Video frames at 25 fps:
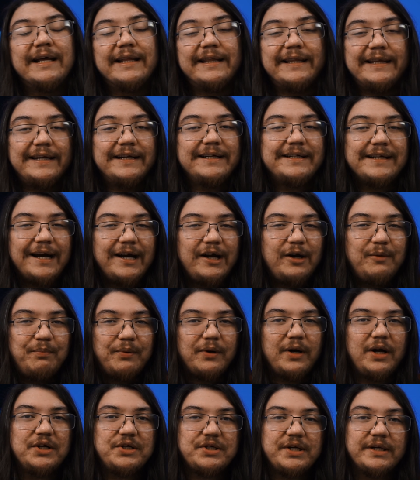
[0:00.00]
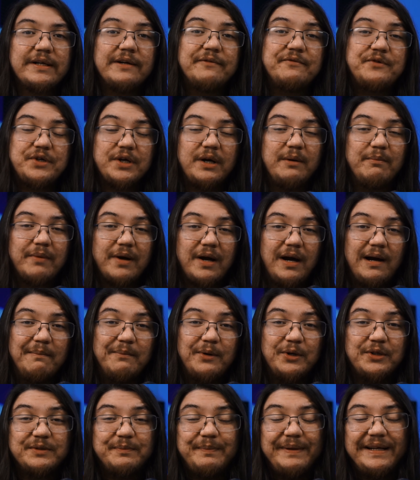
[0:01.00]
The entire project of Jump
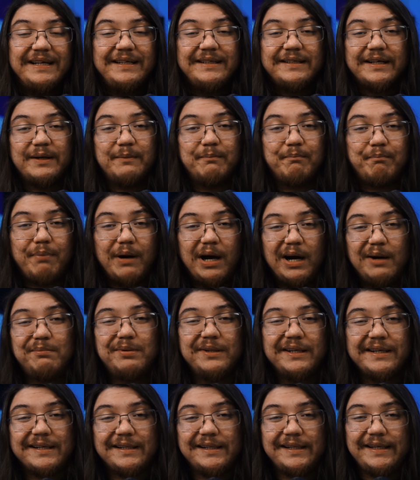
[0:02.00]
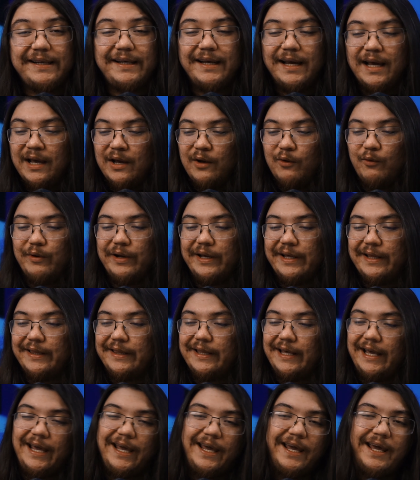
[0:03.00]
Combo is being done publicly
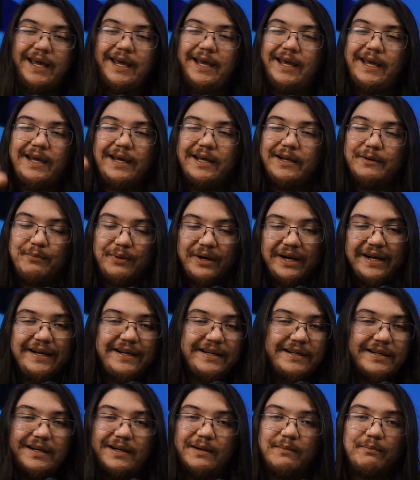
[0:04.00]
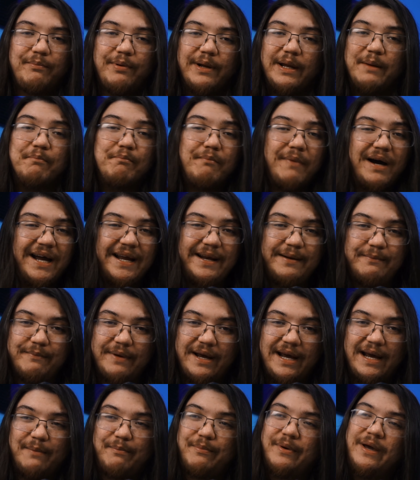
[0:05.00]
with a brain dump, a mind
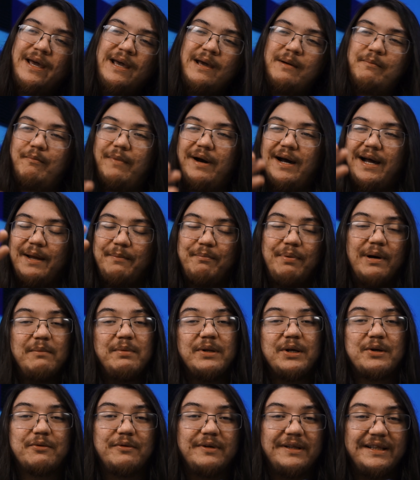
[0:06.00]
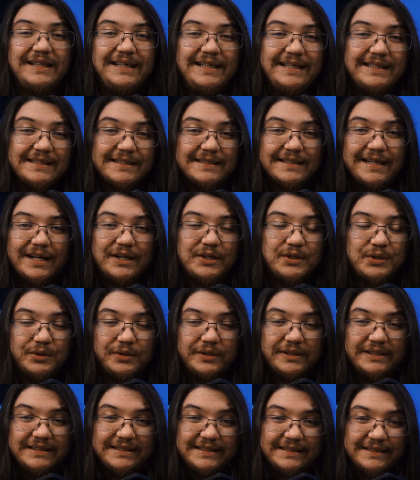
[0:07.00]
map. My public release
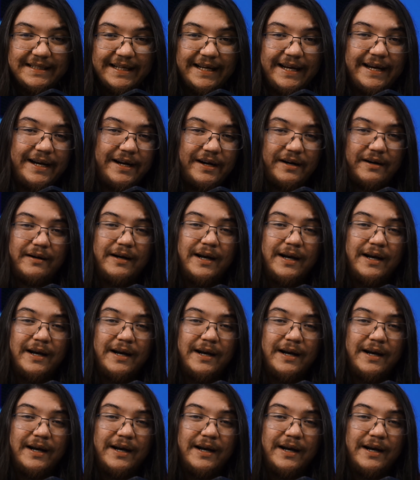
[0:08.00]
schedule is there.